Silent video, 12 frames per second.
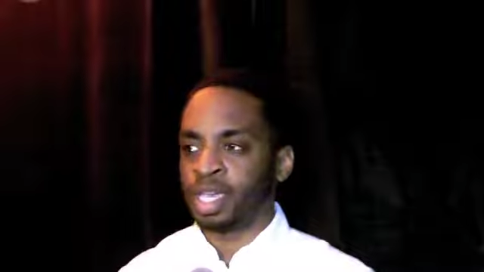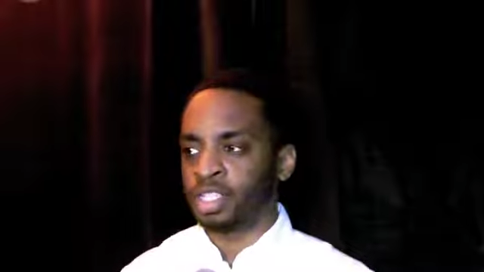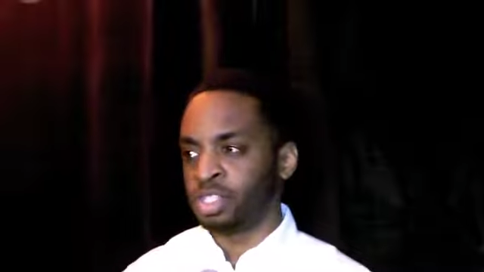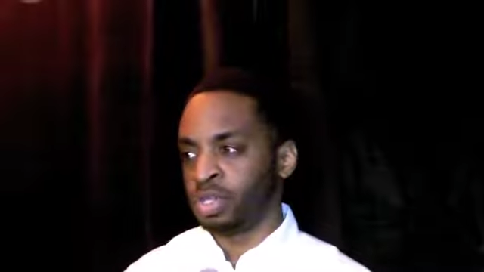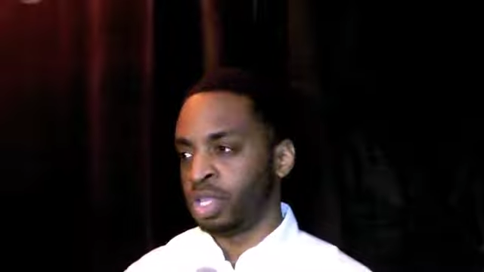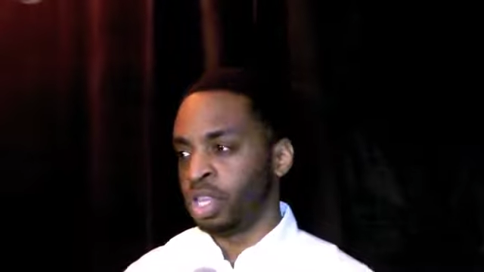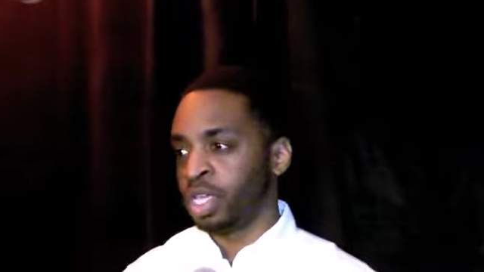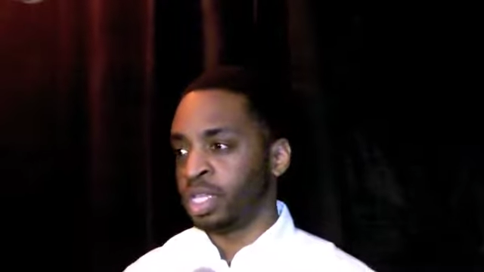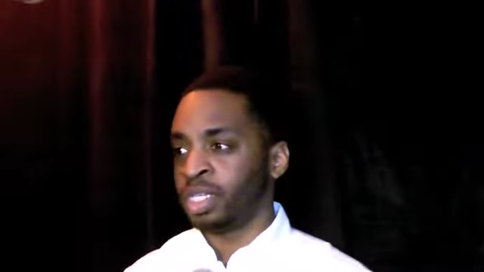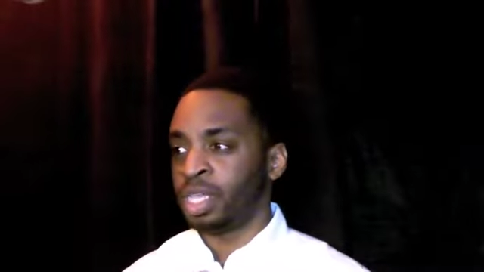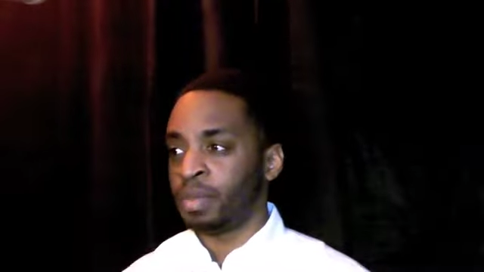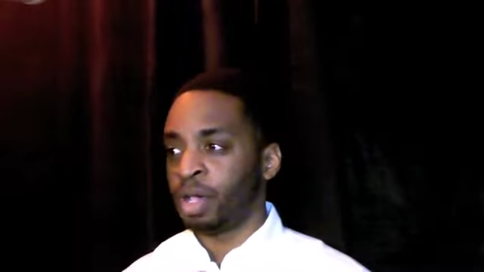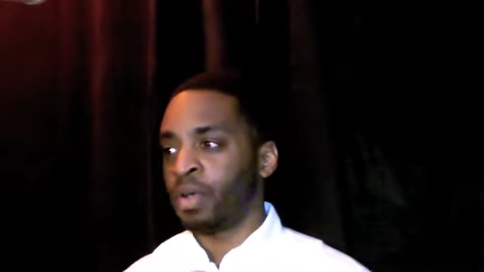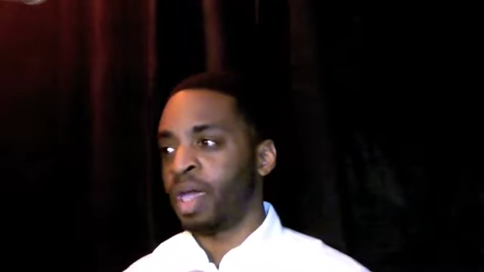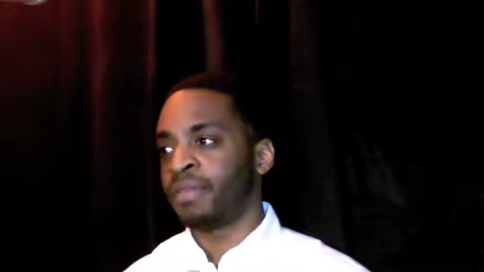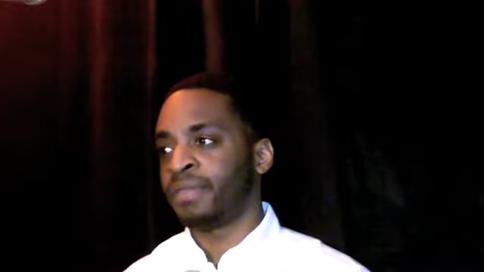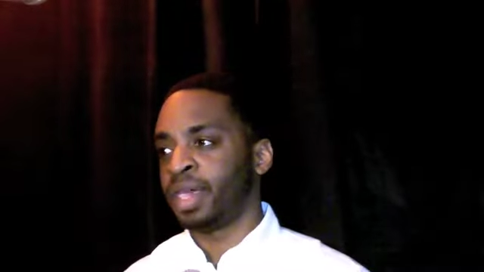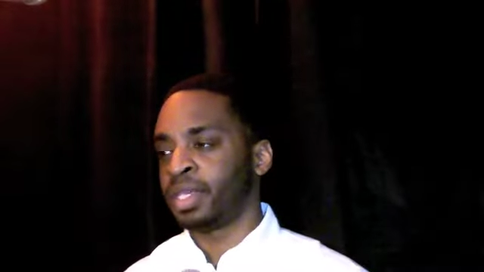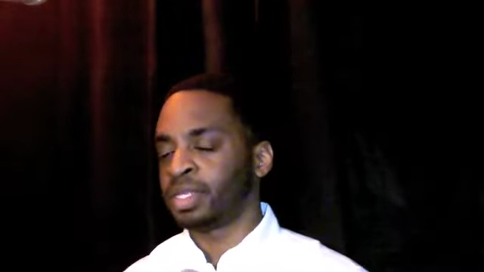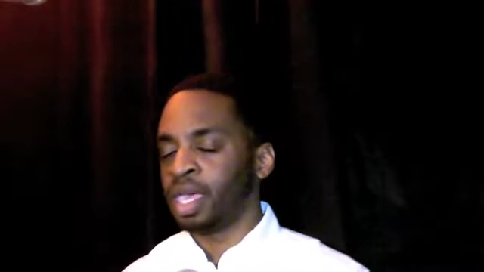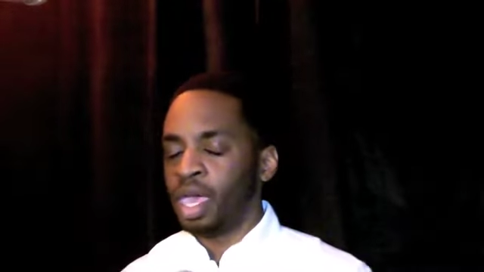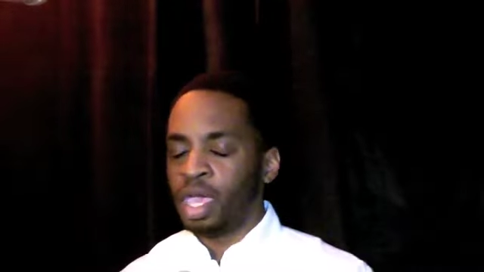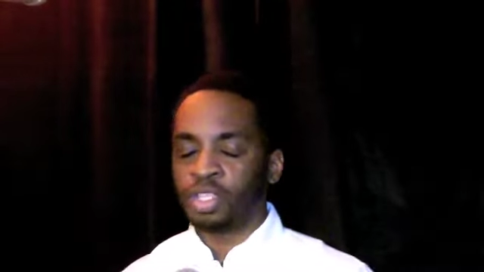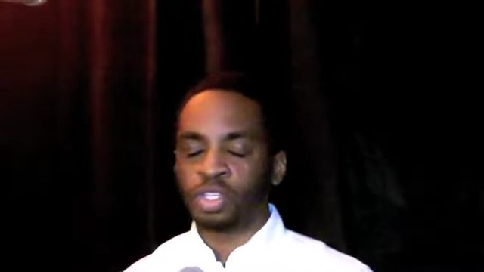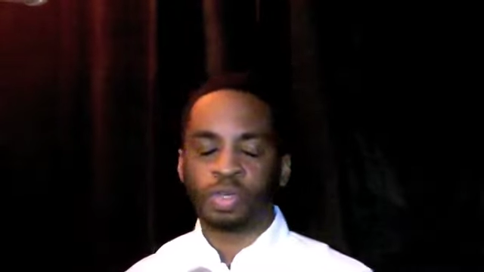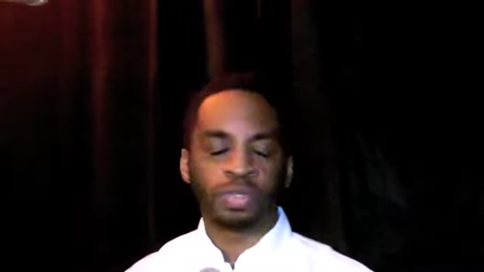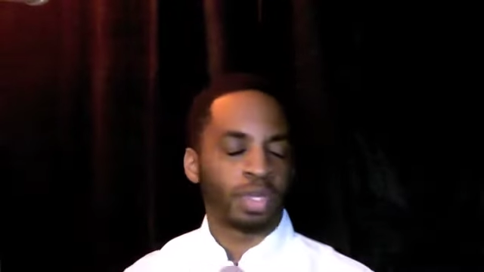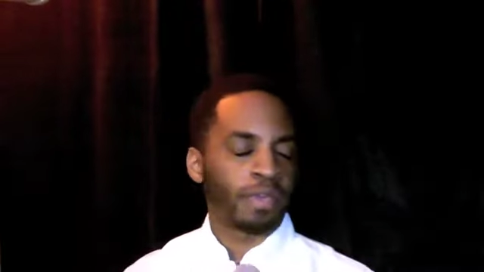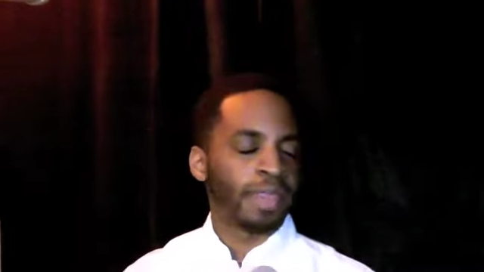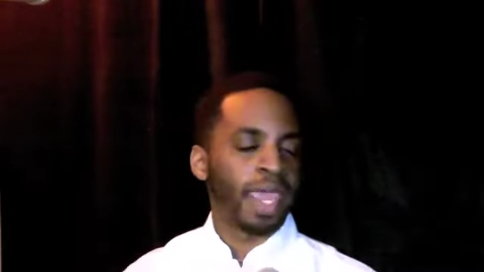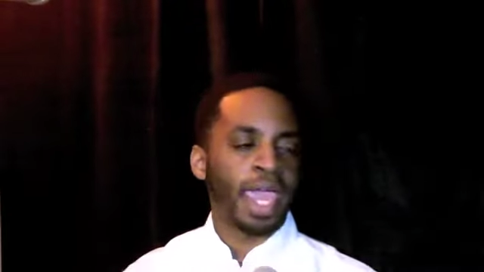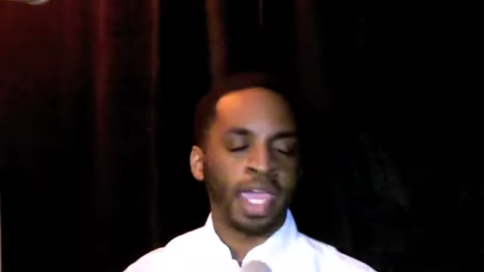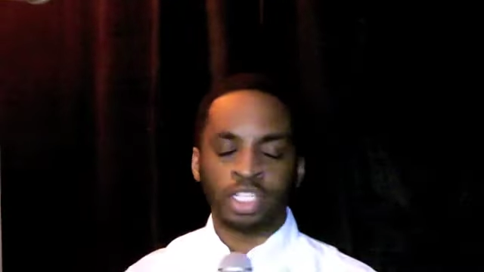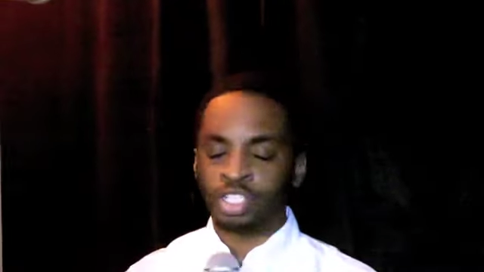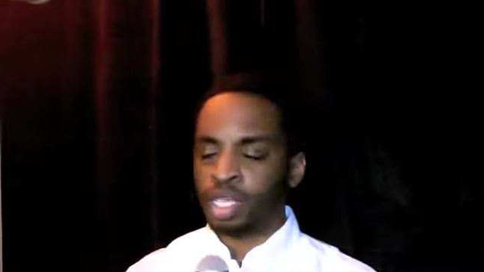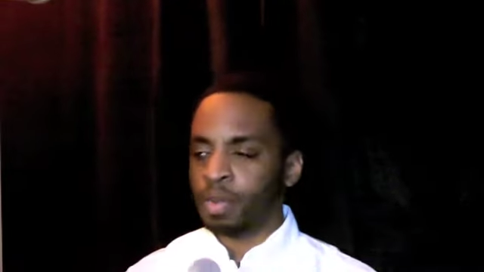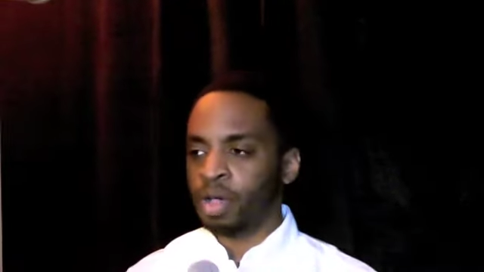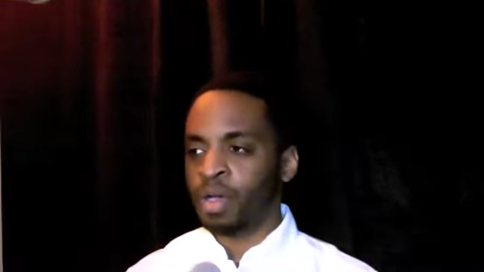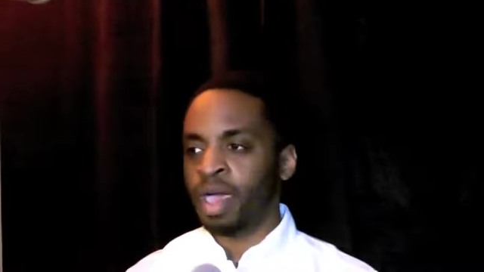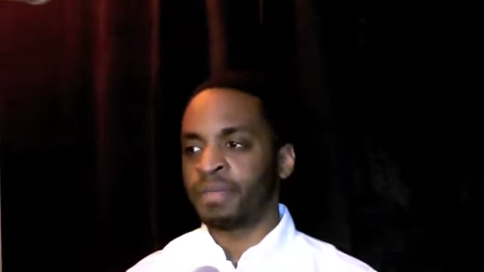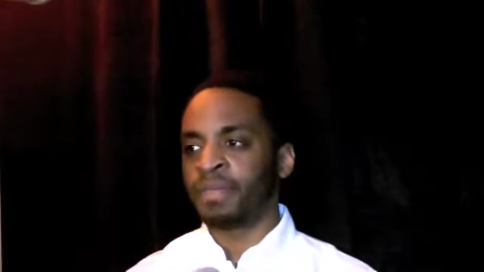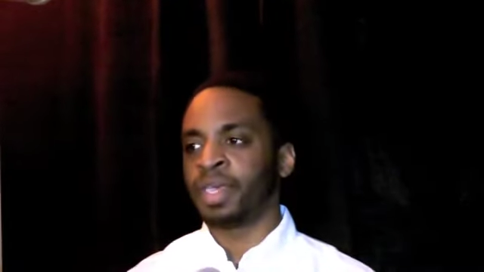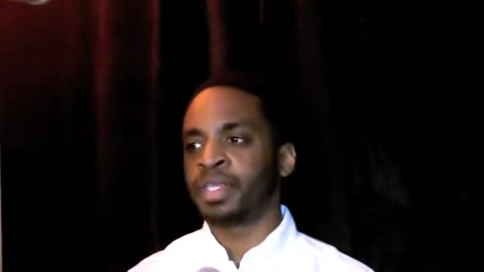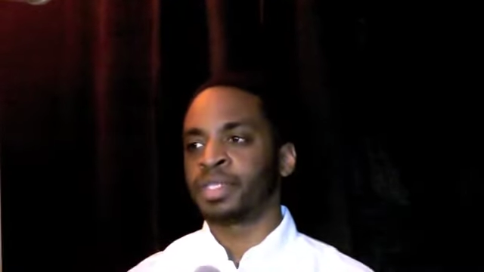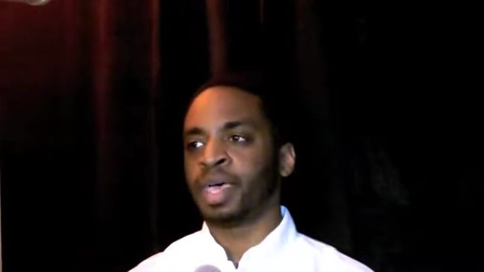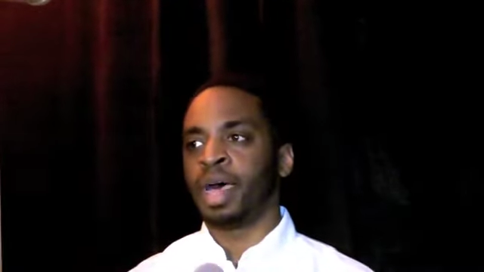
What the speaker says: You can look at the demographics in terms of the age demographics,